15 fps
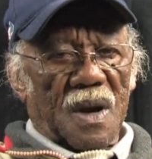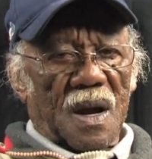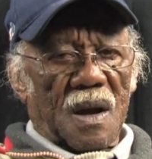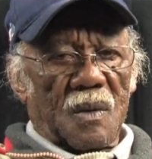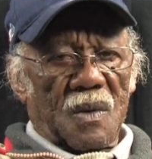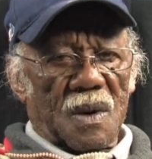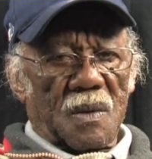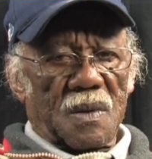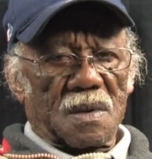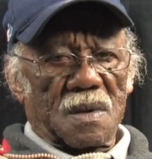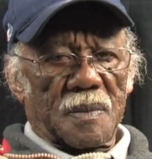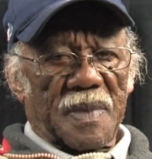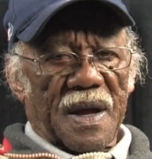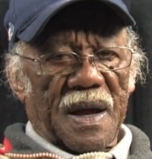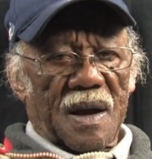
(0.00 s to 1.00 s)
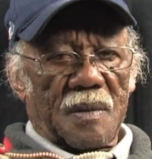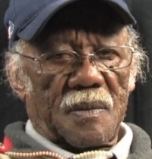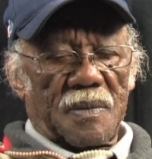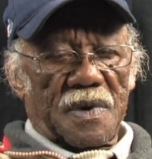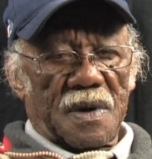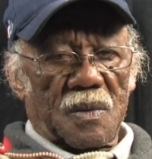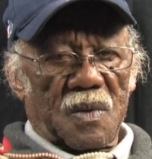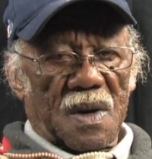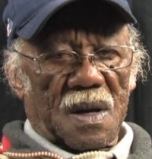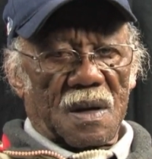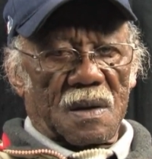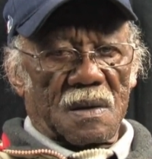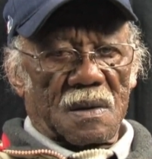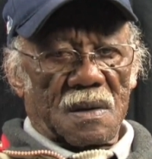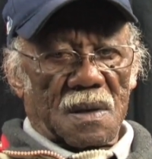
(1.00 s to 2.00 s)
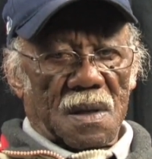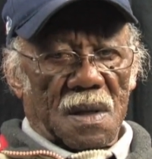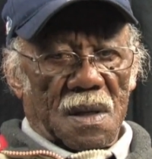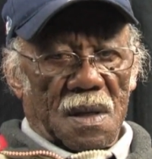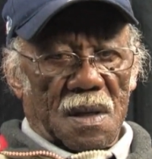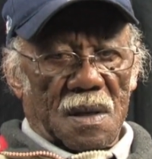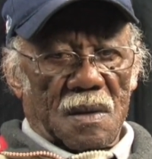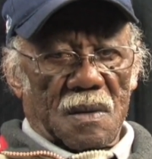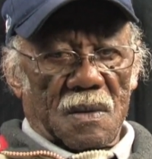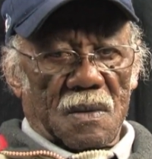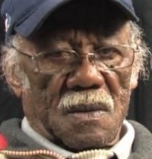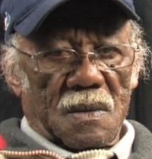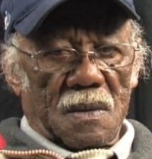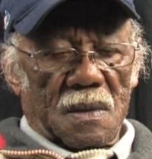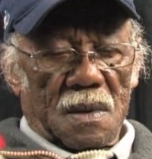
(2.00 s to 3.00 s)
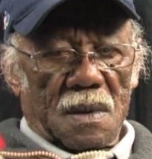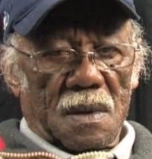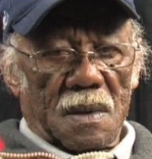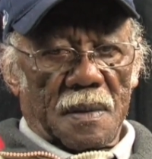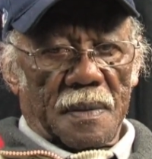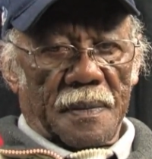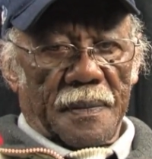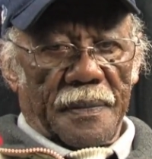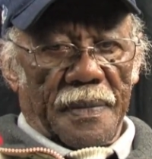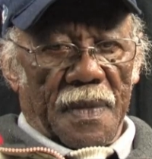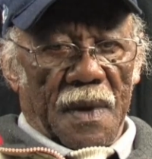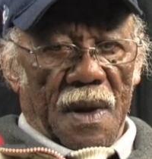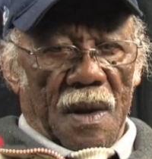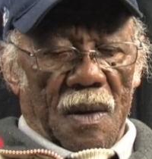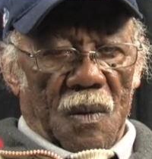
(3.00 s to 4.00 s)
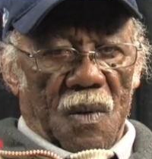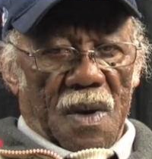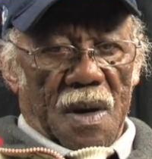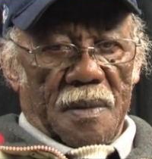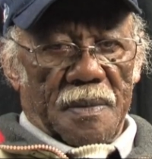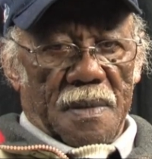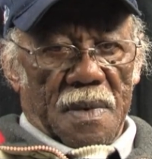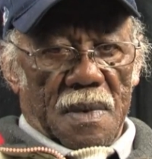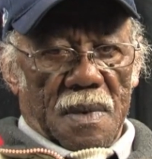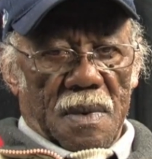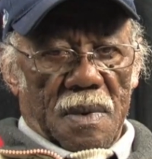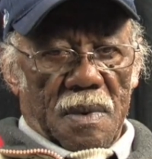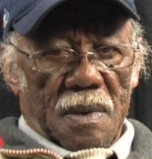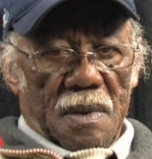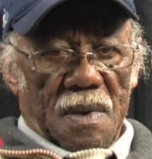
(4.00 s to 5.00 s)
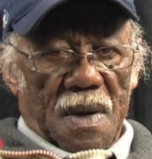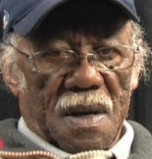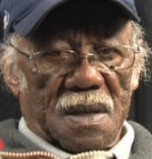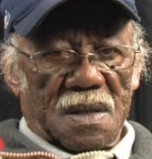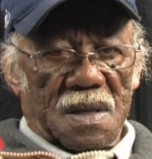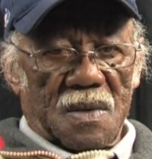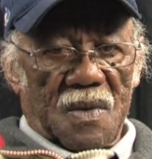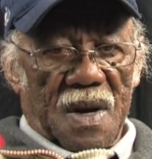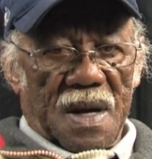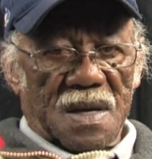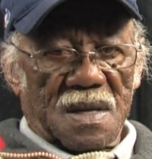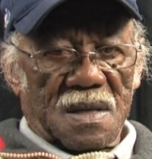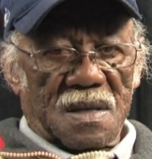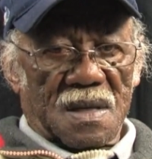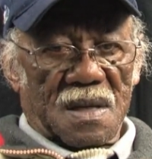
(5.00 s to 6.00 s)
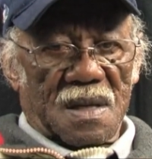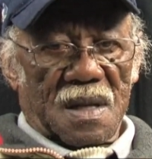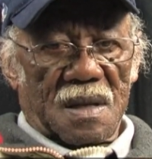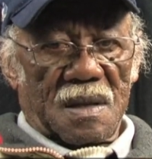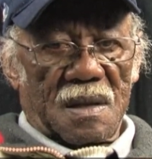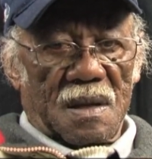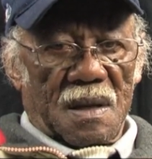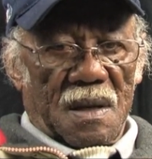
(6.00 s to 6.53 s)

Yeah, we were supplied pretty well. You know, we had a lot of sea rations, and then